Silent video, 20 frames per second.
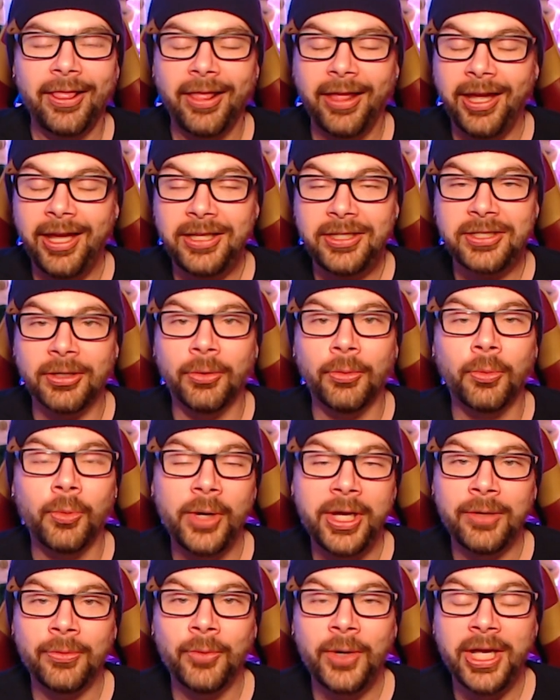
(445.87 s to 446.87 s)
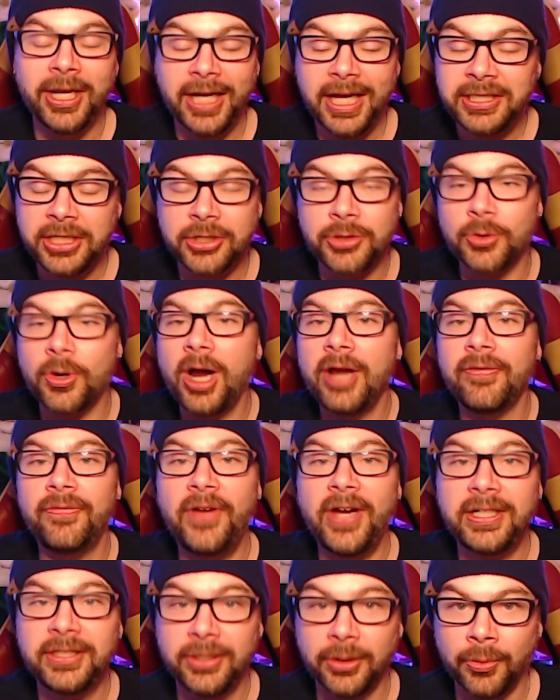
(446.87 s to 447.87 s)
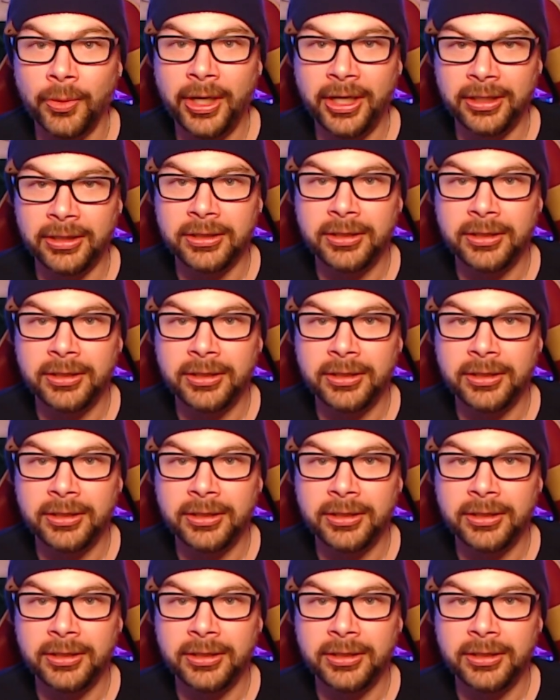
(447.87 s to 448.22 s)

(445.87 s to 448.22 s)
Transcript: It's a win-win. It's a trifecta win,